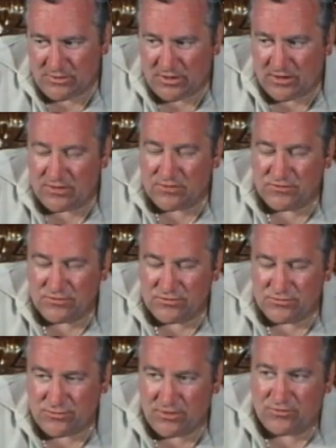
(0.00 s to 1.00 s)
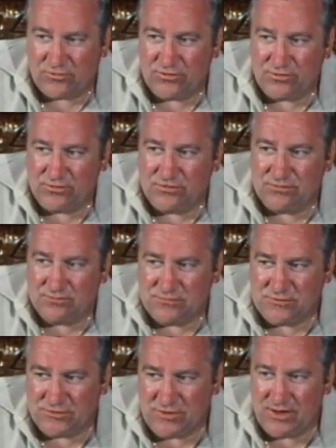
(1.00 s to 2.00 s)
Looking at the structure,
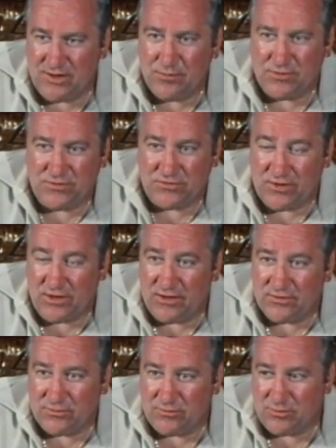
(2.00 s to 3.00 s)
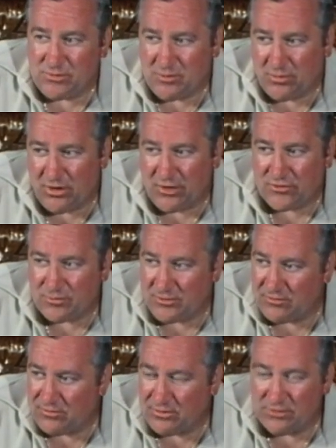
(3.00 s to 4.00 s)
shape, and the size, it would be
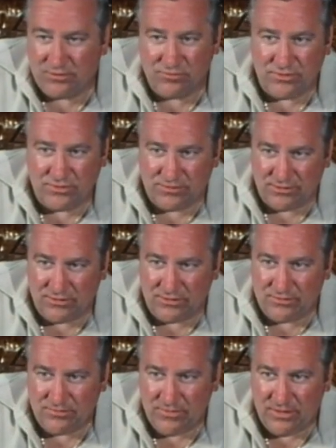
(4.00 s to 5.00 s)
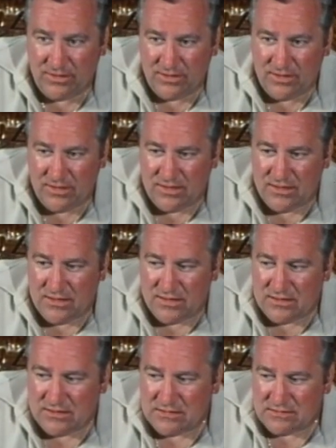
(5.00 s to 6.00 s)
approximately 400 feet tall.
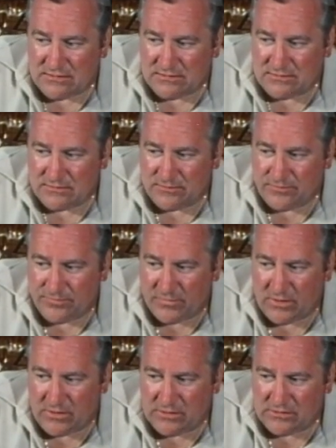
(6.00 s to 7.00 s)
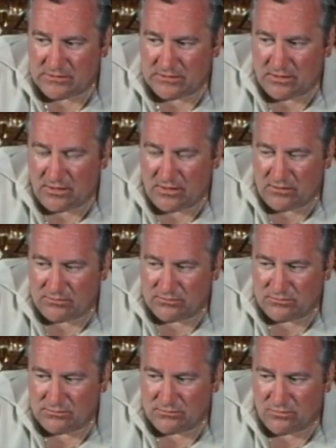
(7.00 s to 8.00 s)
Uh,
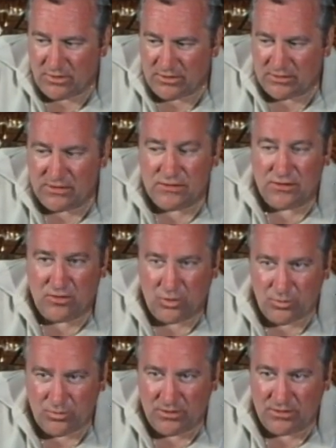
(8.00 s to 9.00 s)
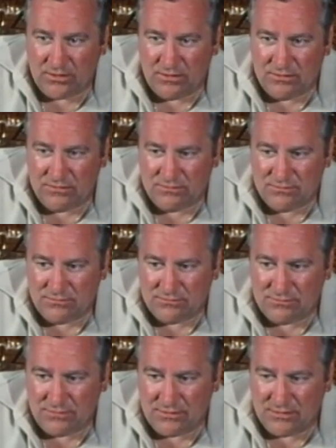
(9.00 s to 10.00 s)
I went in an opening,
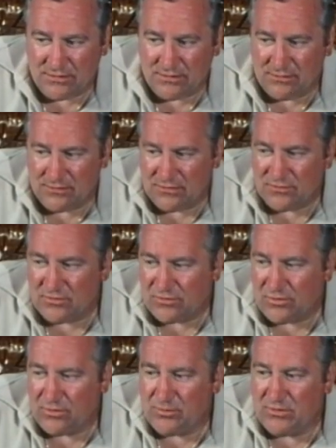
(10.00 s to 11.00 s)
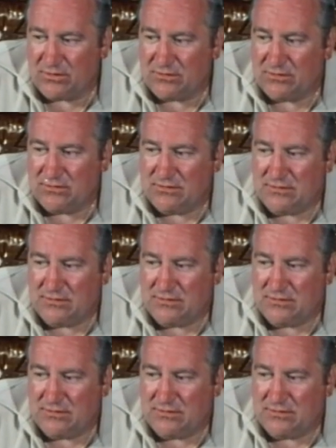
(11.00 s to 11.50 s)
and in this opening,